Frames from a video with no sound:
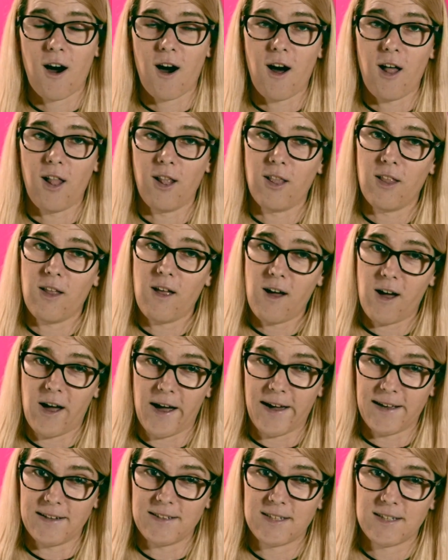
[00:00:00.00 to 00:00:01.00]
A
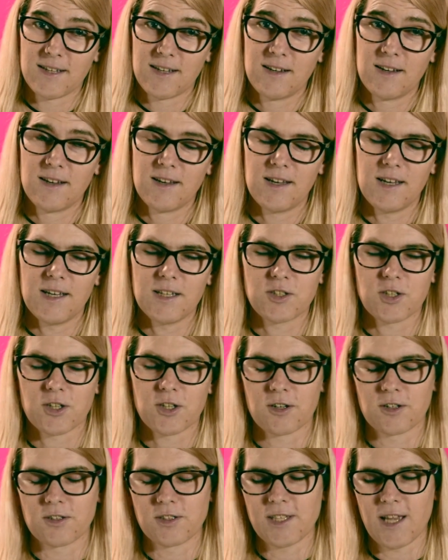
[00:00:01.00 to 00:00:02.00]
lot, it
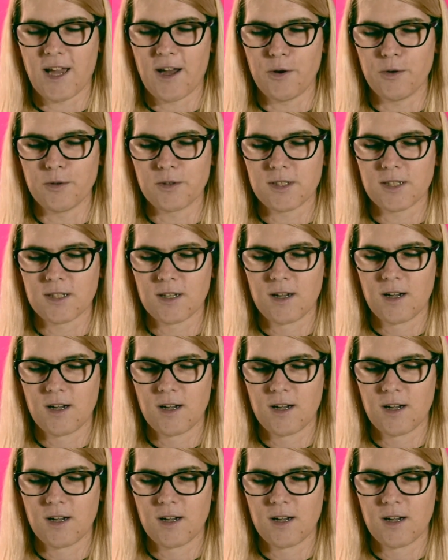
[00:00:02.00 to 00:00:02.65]
turns out.